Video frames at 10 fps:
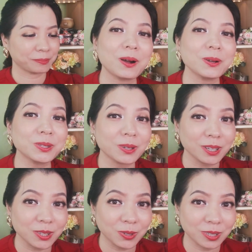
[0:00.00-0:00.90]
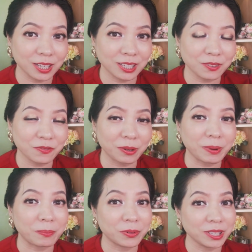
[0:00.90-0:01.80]
I was talking to Nadine
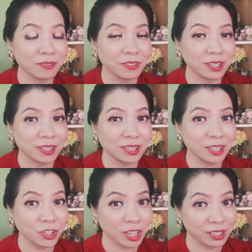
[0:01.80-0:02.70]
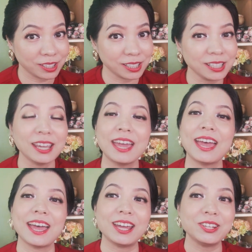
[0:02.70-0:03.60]
from Unpretty Vanity channel,
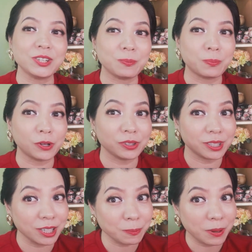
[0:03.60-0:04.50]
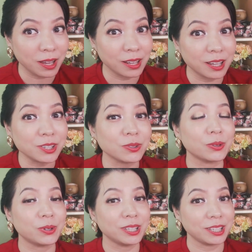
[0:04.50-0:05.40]
and she bought this palette
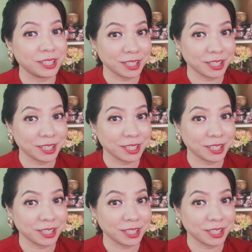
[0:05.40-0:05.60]
during the